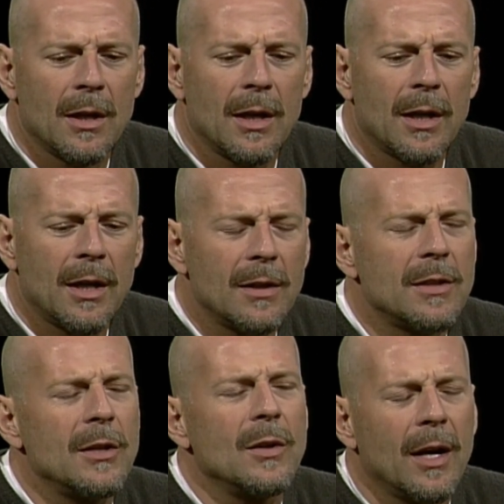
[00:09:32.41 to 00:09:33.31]
I can't
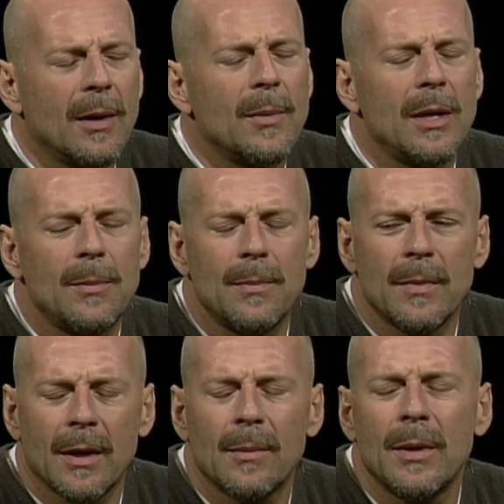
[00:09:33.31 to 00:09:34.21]
tell you how many
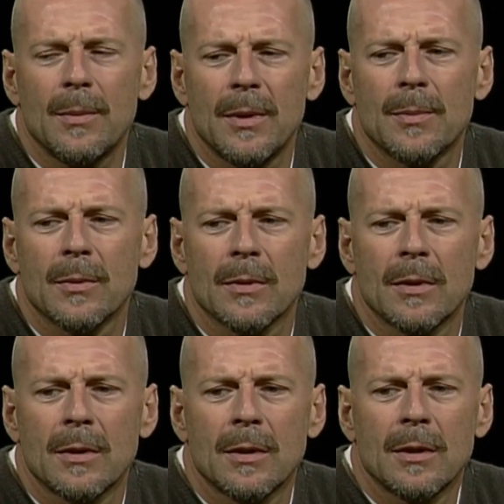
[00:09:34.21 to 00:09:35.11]
how many people
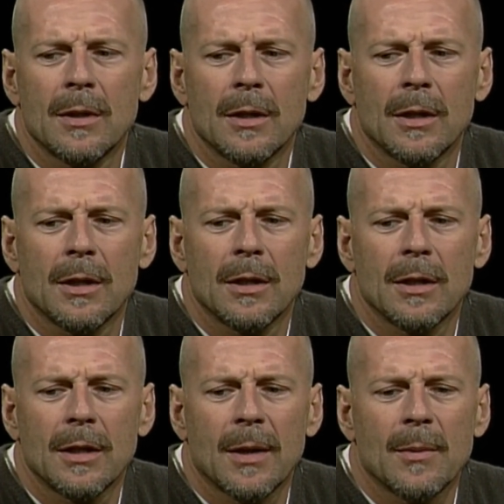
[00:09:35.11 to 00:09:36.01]
uh,
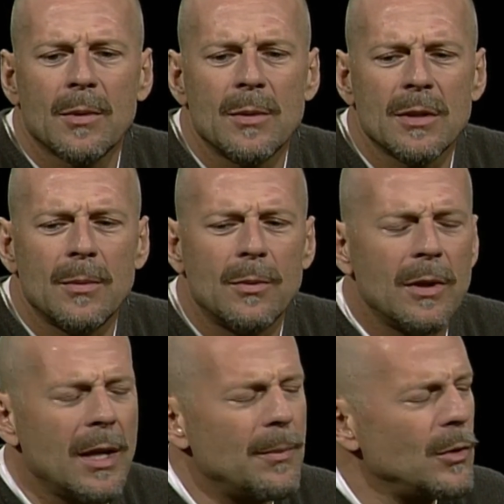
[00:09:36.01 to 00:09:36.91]
came up to me and said, boy,
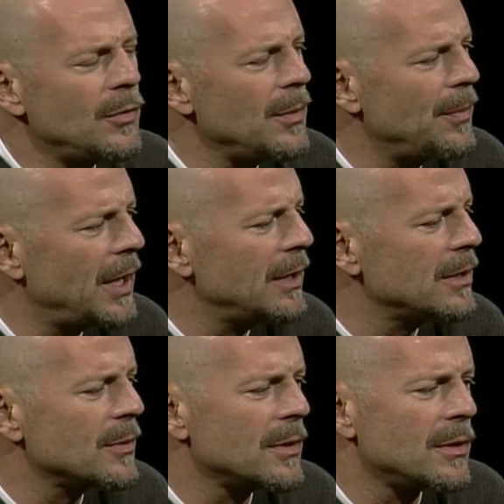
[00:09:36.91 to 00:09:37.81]
that movie
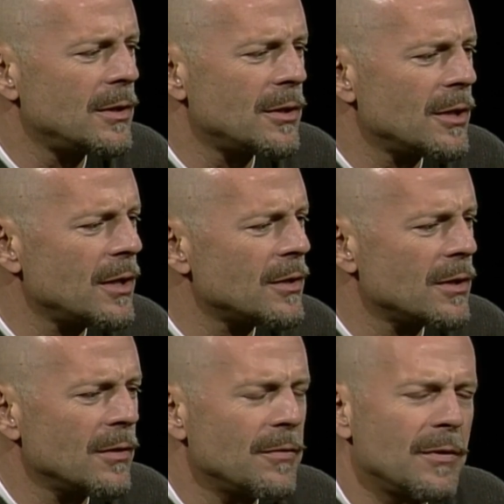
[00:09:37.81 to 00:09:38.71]
Bandits was just
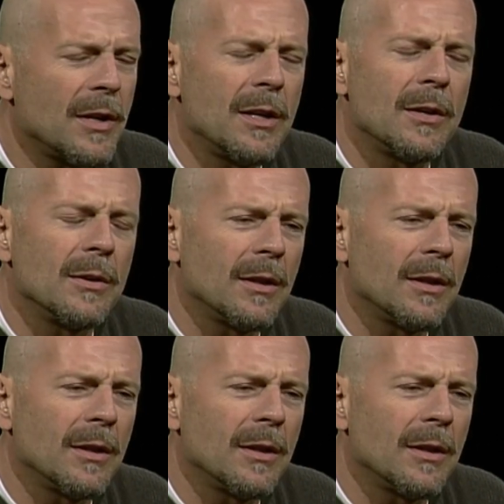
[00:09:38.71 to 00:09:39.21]
so funny and it